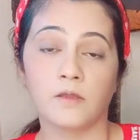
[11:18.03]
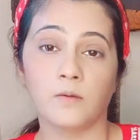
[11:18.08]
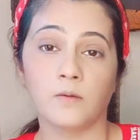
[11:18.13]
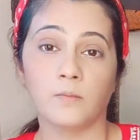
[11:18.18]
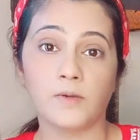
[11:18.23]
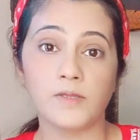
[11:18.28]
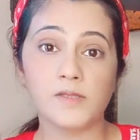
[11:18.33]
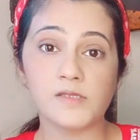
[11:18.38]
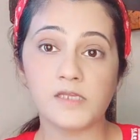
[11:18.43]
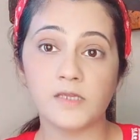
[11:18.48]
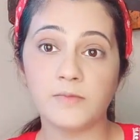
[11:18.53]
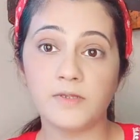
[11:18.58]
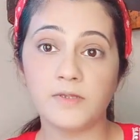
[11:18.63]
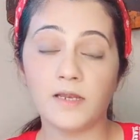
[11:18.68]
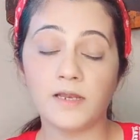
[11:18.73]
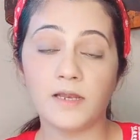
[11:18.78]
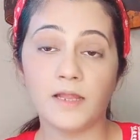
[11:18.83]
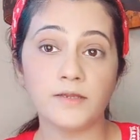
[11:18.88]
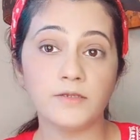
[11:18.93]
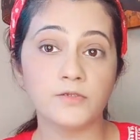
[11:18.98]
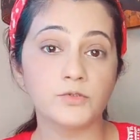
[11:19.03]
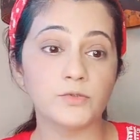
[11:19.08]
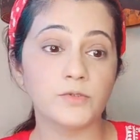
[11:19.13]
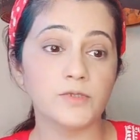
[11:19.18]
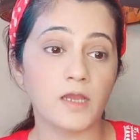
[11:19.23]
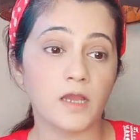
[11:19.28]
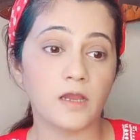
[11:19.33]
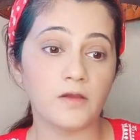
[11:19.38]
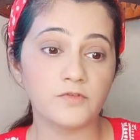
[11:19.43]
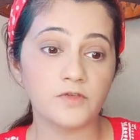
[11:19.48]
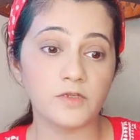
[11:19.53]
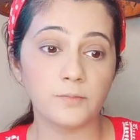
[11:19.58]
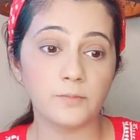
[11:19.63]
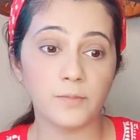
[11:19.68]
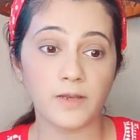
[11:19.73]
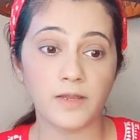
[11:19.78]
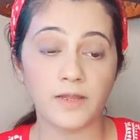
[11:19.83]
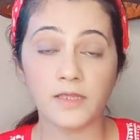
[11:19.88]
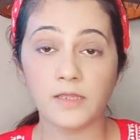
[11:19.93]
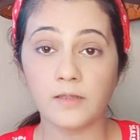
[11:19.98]
One step that I like doing after
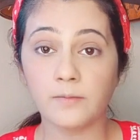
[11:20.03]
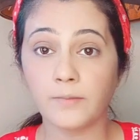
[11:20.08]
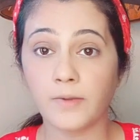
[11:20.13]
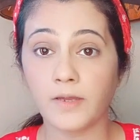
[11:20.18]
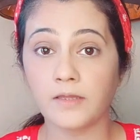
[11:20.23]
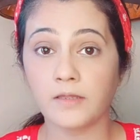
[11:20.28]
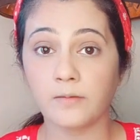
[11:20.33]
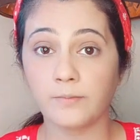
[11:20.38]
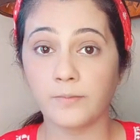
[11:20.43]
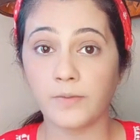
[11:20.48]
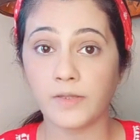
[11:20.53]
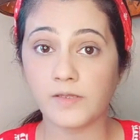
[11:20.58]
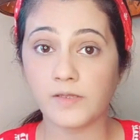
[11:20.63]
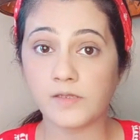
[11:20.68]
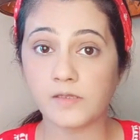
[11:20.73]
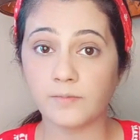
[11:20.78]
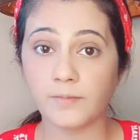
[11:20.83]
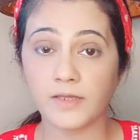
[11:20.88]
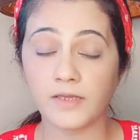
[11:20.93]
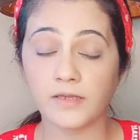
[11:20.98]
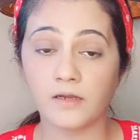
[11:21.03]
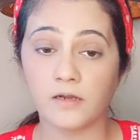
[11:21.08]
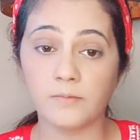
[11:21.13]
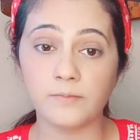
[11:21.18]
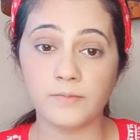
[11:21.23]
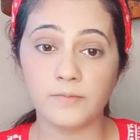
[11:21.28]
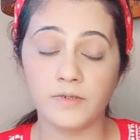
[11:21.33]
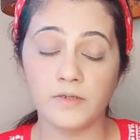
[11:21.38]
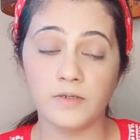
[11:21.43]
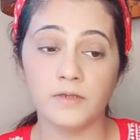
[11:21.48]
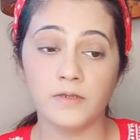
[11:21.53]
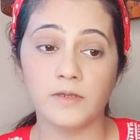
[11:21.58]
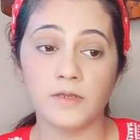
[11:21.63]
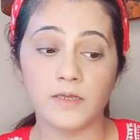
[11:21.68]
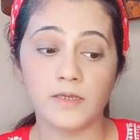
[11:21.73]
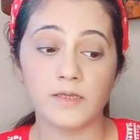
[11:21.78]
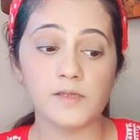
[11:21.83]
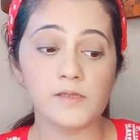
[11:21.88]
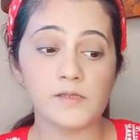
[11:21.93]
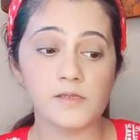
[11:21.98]
applying my base makeup
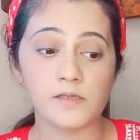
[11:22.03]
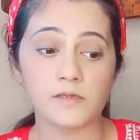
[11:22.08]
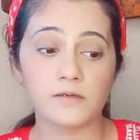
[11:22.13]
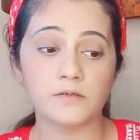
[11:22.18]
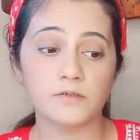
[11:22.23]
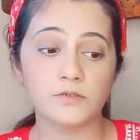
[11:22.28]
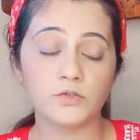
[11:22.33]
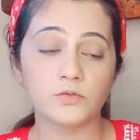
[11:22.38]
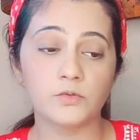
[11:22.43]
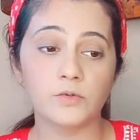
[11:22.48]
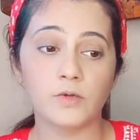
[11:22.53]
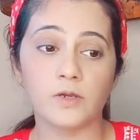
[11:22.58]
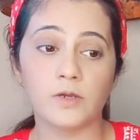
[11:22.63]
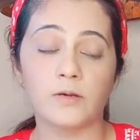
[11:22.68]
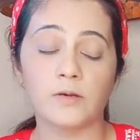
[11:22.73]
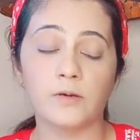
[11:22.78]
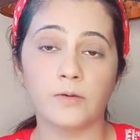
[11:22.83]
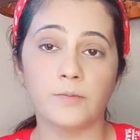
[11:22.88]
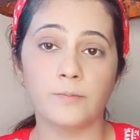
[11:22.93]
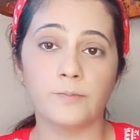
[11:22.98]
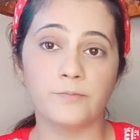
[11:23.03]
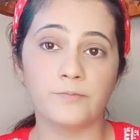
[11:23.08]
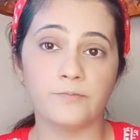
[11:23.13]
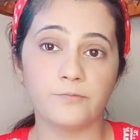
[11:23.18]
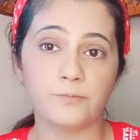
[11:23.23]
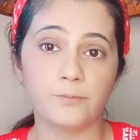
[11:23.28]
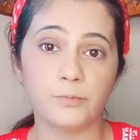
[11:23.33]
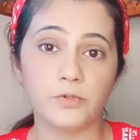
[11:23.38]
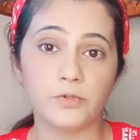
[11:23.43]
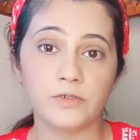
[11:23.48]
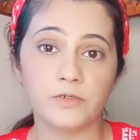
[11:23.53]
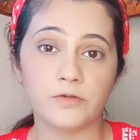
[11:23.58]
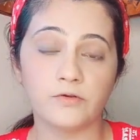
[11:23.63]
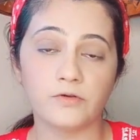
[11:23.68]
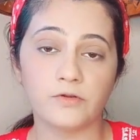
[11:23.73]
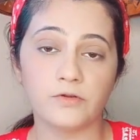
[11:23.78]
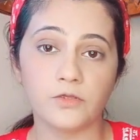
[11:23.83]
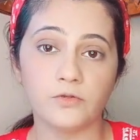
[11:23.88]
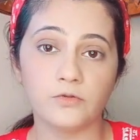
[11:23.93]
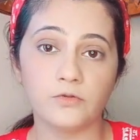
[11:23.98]
is
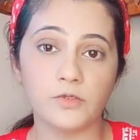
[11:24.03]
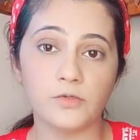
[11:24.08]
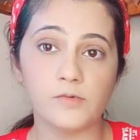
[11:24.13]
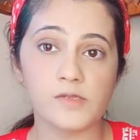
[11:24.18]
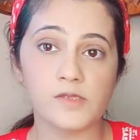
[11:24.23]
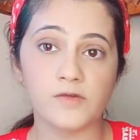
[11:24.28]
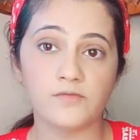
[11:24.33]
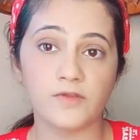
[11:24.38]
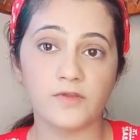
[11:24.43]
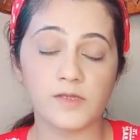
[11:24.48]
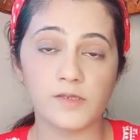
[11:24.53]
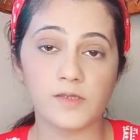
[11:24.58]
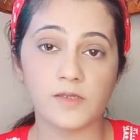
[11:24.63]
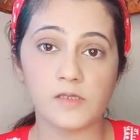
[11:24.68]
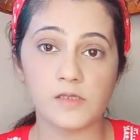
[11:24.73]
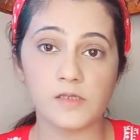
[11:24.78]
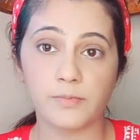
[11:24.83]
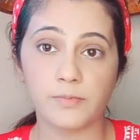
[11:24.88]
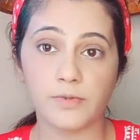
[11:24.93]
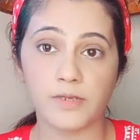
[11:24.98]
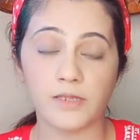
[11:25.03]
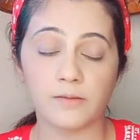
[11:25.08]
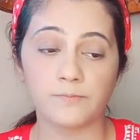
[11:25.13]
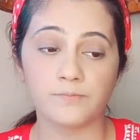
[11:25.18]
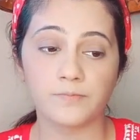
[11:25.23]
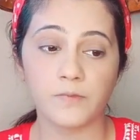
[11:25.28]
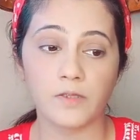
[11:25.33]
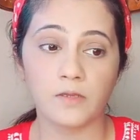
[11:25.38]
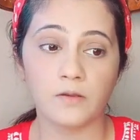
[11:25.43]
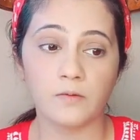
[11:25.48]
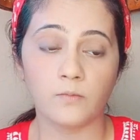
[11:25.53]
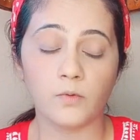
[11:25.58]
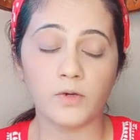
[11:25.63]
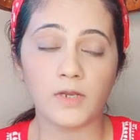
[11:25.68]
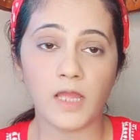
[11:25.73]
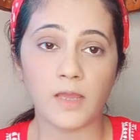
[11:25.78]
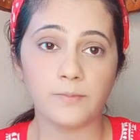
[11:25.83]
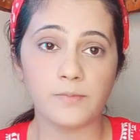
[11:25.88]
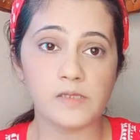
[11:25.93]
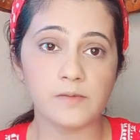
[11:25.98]
to use a fixing spray. What
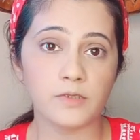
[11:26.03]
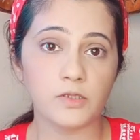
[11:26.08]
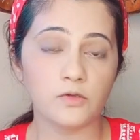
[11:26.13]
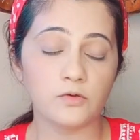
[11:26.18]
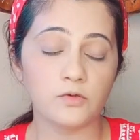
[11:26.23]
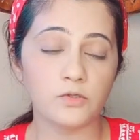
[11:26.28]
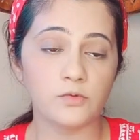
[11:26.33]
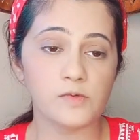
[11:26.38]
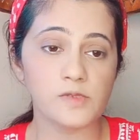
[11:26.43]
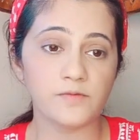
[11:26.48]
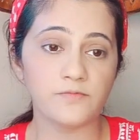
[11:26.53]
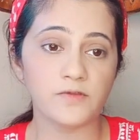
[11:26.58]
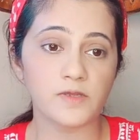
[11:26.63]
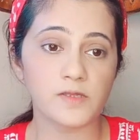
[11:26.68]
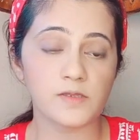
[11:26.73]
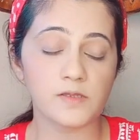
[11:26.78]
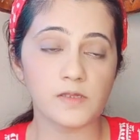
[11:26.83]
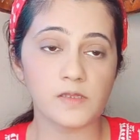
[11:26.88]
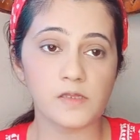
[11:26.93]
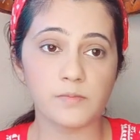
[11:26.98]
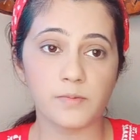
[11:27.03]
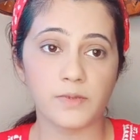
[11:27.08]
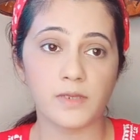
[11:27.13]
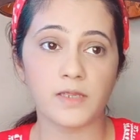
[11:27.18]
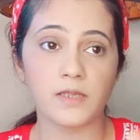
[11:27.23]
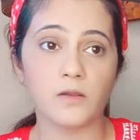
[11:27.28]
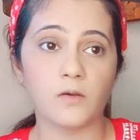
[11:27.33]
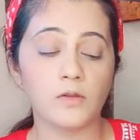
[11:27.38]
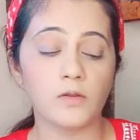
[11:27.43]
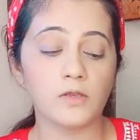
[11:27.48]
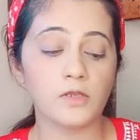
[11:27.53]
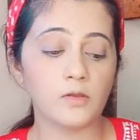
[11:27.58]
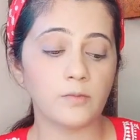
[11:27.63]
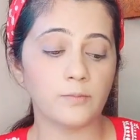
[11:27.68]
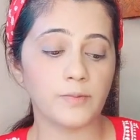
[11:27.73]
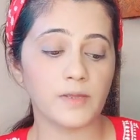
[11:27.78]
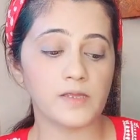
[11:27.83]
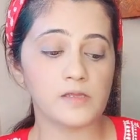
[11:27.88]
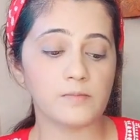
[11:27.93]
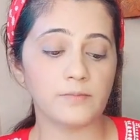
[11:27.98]
happens when you use a fixing spray, all your
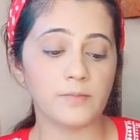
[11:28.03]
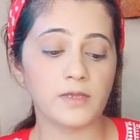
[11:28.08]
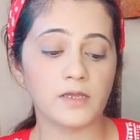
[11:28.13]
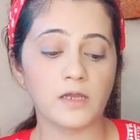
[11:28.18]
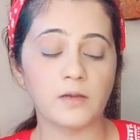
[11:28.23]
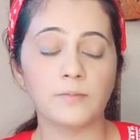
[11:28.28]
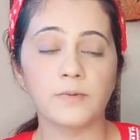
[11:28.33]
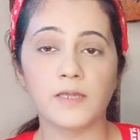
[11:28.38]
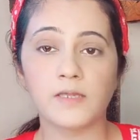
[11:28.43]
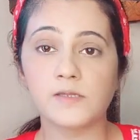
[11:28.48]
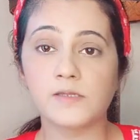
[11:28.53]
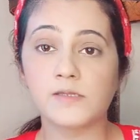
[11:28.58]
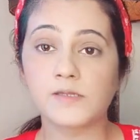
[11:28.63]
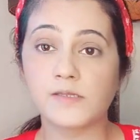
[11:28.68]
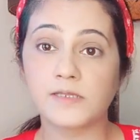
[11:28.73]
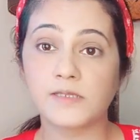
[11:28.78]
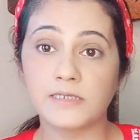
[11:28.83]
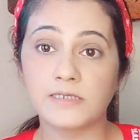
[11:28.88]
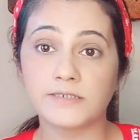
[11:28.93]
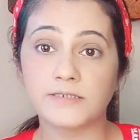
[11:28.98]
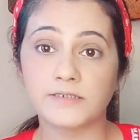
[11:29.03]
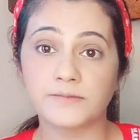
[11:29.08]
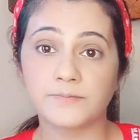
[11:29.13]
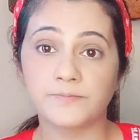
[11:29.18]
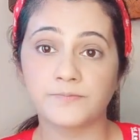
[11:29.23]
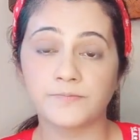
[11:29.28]
base makeup gets sealed.